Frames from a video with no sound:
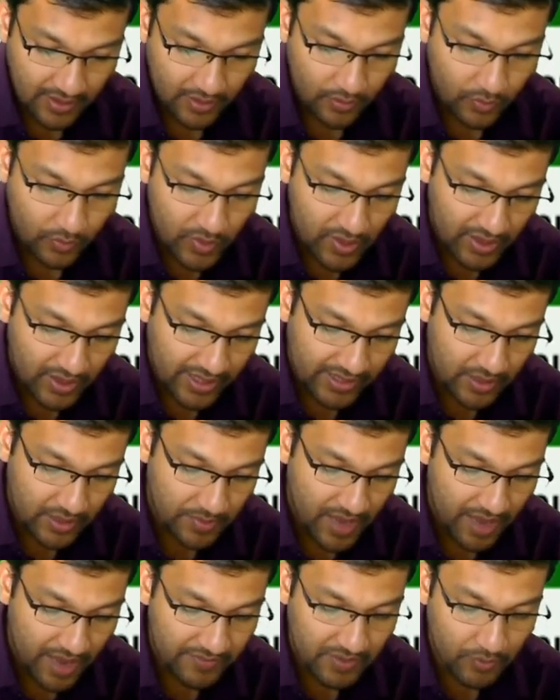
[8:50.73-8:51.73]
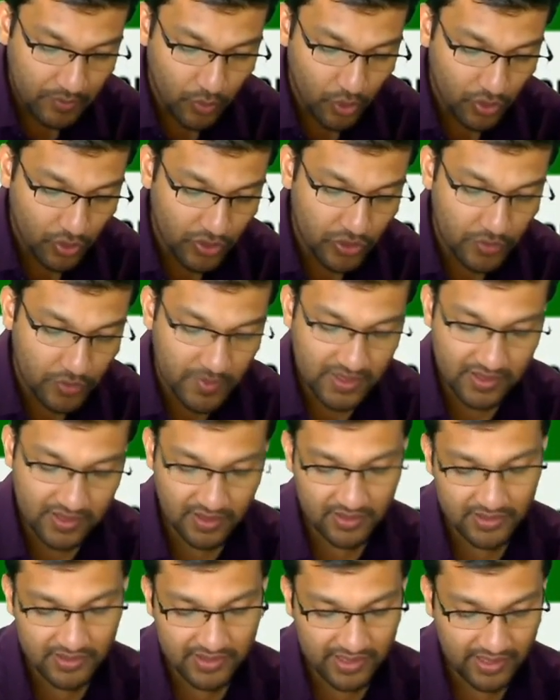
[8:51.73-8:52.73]
We'll end up having more humans on
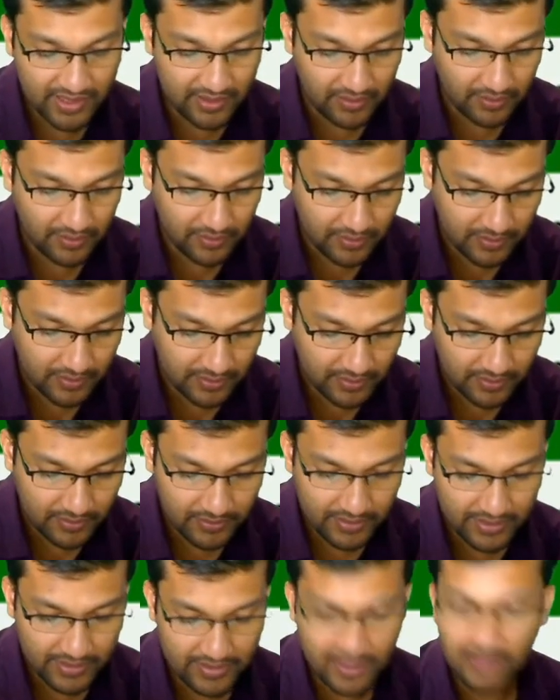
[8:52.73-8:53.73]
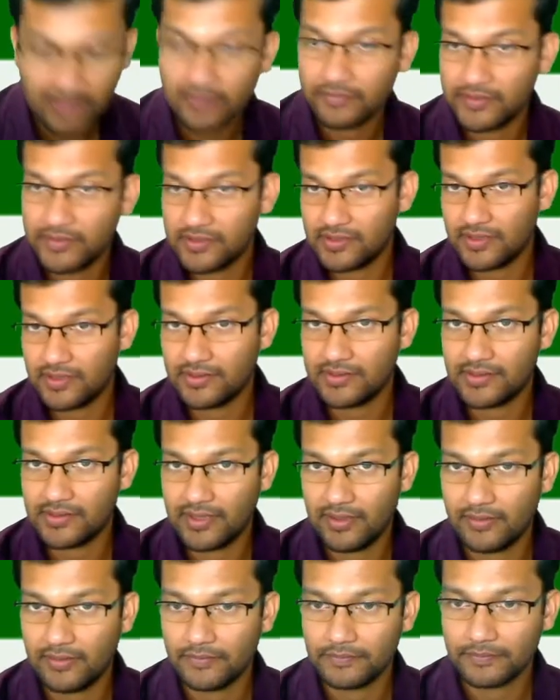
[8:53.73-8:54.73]
the scale than elephants on the
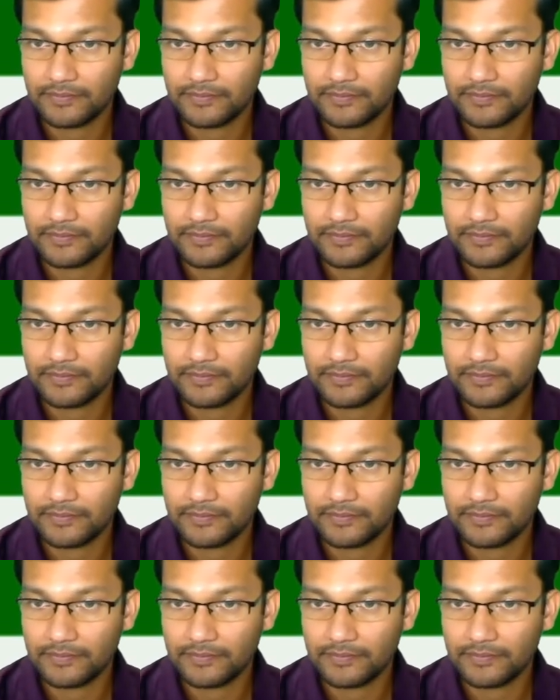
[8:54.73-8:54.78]
scale.